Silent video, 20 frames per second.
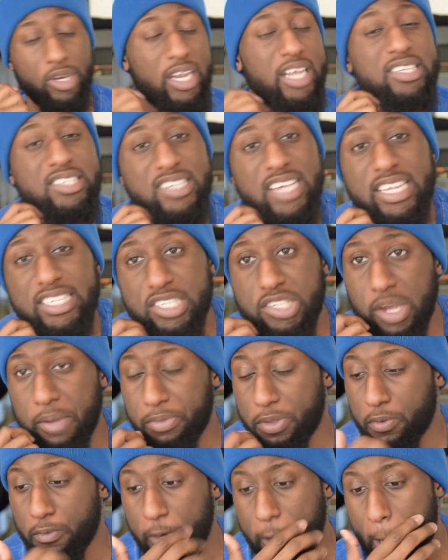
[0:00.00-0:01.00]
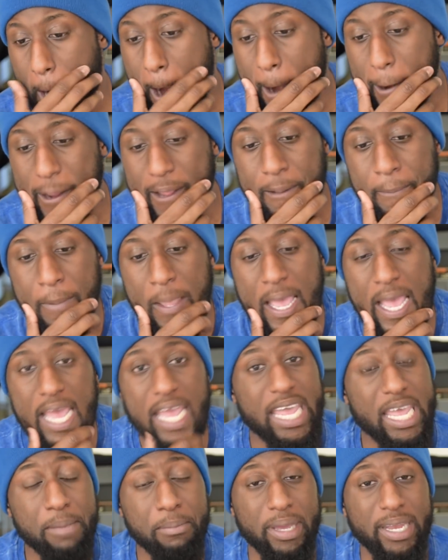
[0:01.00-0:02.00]
they said something regarding
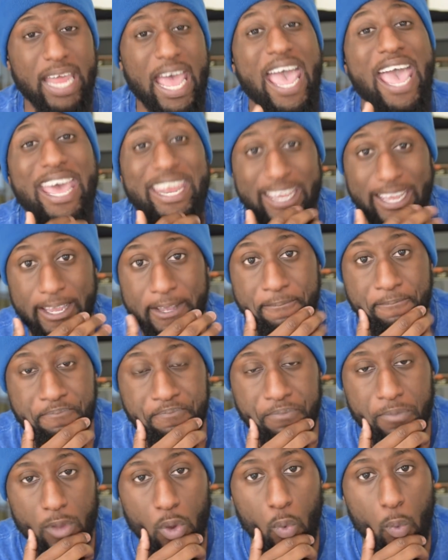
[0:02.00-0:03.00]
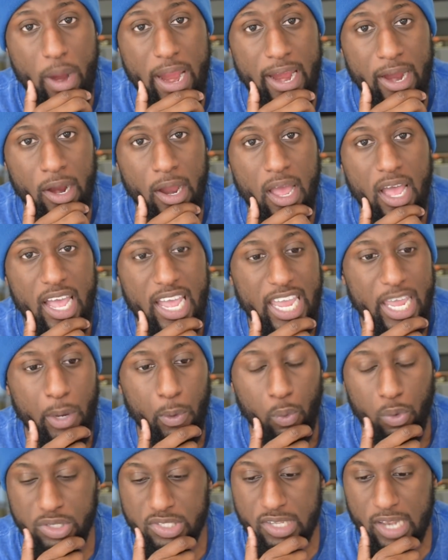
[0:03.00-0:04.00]
him and Eddie, where it
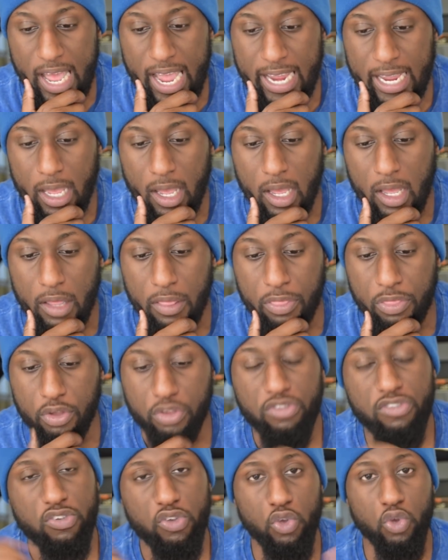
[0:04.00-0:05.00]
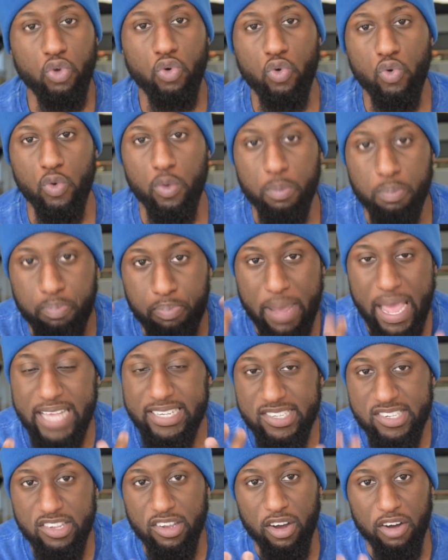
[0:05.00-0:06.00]
was like the two
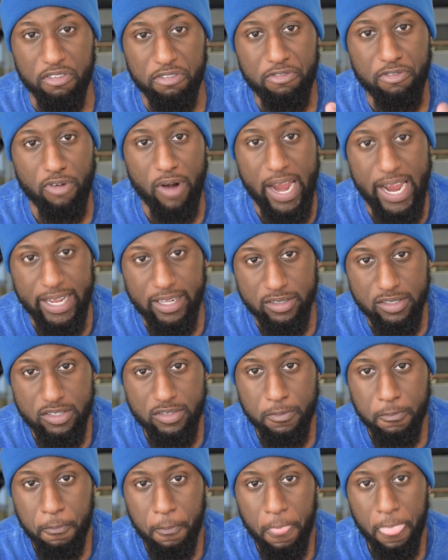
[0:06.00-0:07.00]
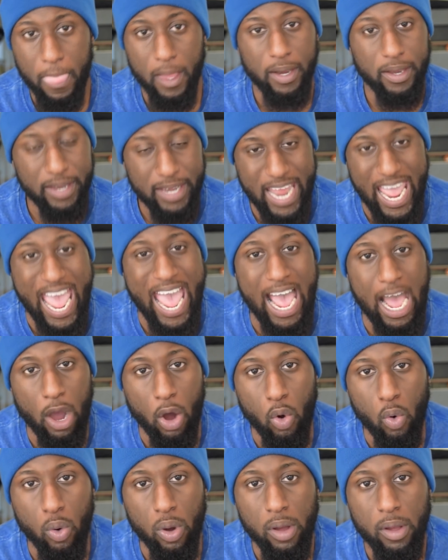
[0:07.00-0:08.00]
best of friends,
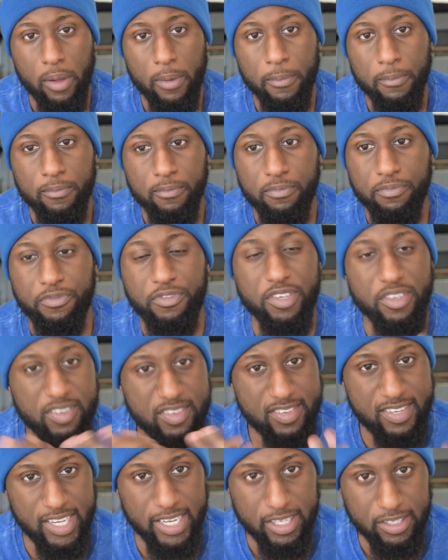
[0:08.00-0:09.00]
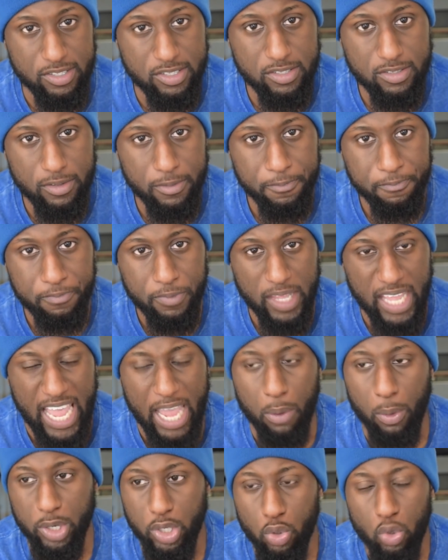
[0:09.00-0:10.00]
now deceased.
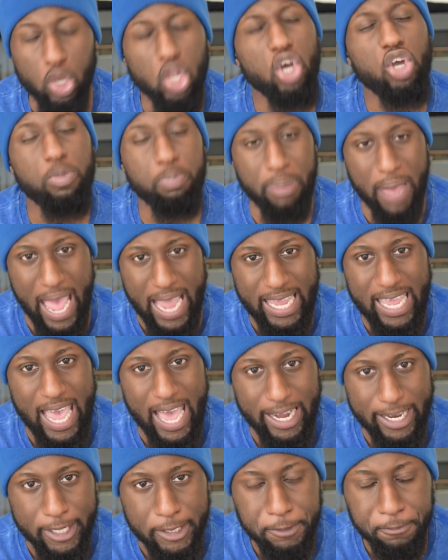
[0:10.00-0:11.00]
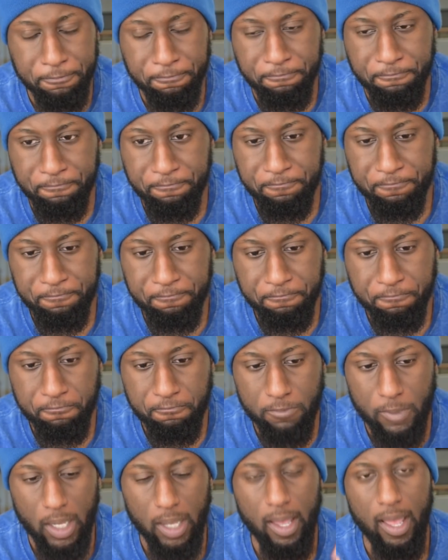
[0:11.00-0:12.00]
And when you look back at
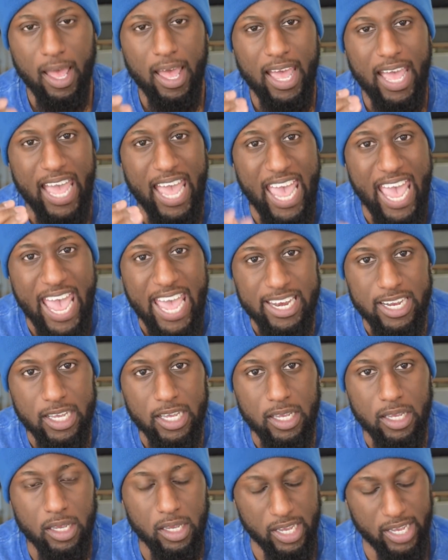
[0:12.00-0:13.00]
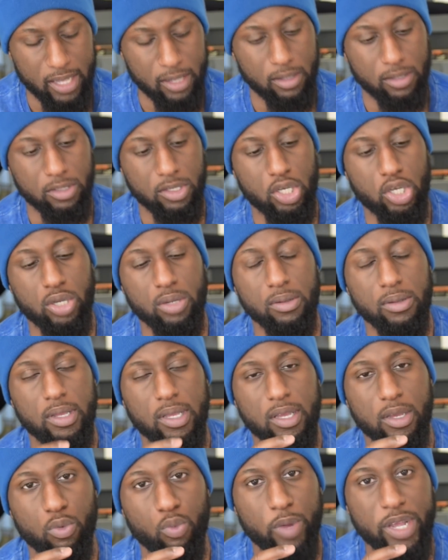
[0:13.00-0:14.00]
it, Eddie
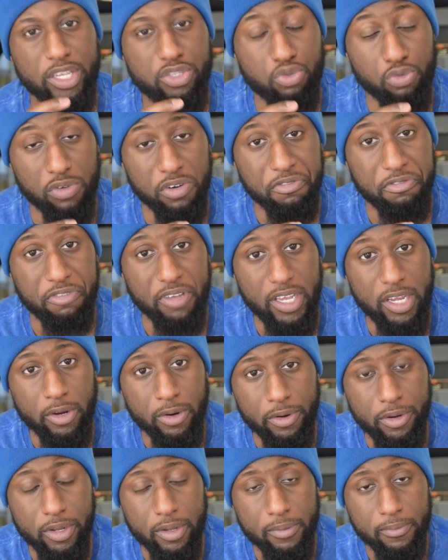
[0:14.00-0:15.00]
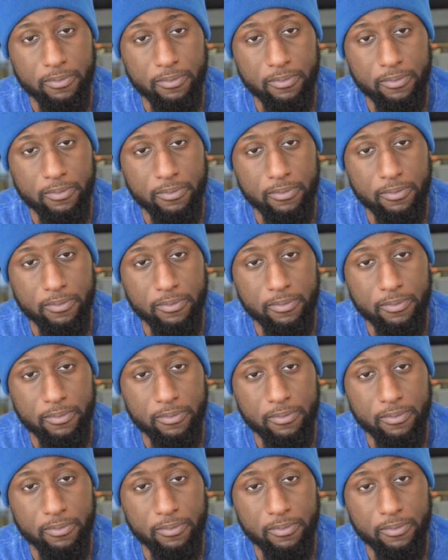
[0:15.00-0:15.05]
is revered,